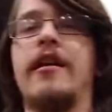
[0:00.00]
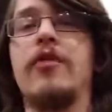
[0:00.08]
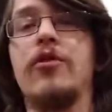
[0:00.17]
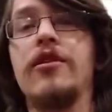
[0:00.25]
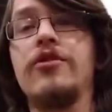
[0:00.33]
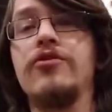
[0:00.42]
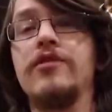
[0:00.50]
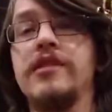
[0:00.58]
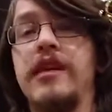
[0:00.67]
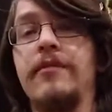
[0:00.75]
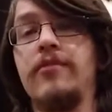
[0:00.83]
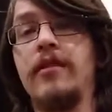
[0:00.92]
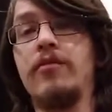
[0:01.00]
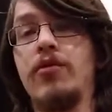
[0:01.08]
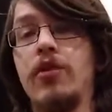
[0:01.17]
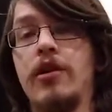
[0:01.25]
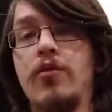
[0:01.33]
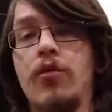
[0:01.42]
Now we're going to do the same thing, but
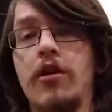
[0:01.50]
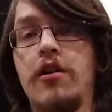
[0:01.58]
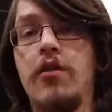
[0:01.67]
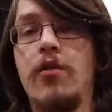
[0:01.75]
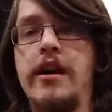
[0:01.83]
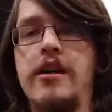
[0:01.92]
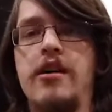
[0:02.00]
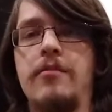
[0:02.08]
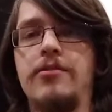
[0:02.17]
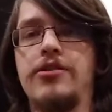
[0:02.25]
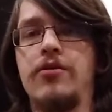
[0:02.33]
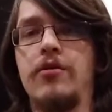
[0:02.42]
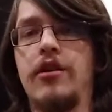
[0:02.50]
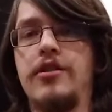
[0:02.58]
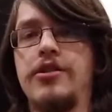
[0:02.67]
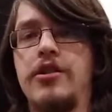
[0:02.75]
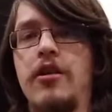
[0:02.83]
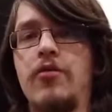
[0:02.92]
we're going to work our way up. So we're going
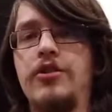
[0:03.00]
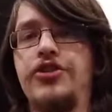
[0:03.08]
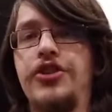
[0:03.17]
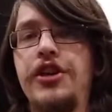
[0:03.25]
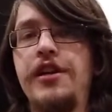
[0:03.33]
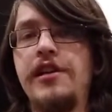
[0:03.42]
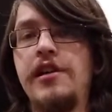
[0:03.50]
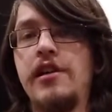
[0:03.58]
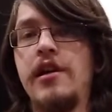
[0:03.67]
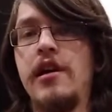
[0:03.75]
to start with G.